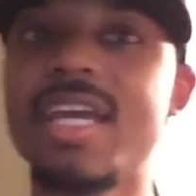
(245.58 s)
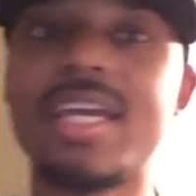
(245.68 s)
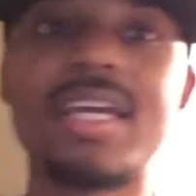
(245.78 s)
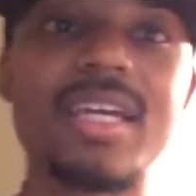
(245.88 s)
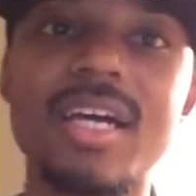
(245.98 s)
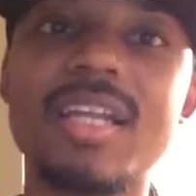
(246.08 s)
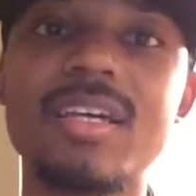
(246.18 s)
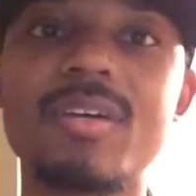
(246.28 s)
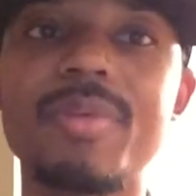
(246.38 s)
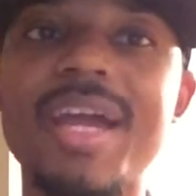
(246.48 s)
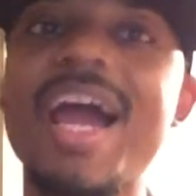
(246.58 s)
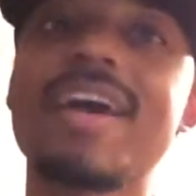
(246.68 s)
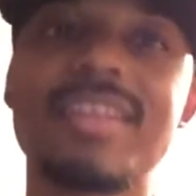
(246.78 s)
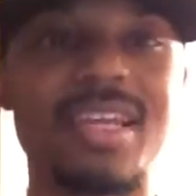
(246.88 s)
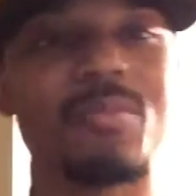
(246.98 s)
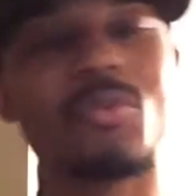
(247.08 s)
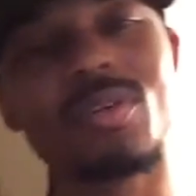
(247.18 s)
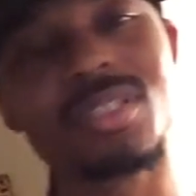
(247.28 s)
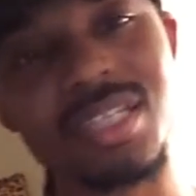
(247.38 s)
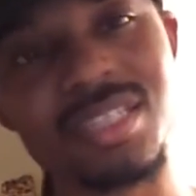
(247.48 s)
and a little bit after that. But
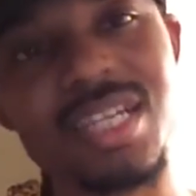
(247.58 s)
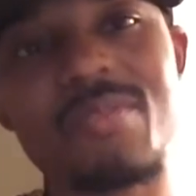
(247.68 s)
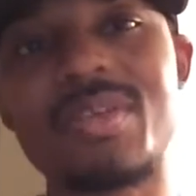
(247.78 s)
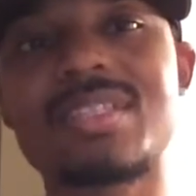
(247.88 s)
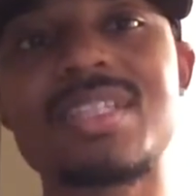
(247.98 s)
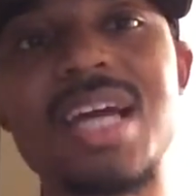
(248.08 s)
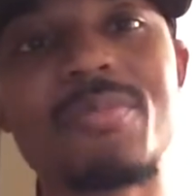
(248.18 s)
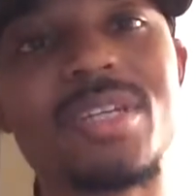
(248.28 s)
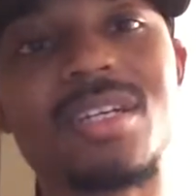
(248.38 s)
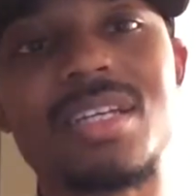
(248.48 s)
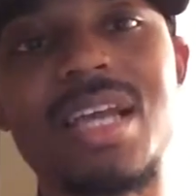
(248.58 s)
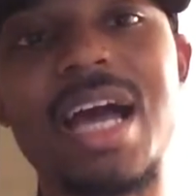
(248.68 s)
once I stopped because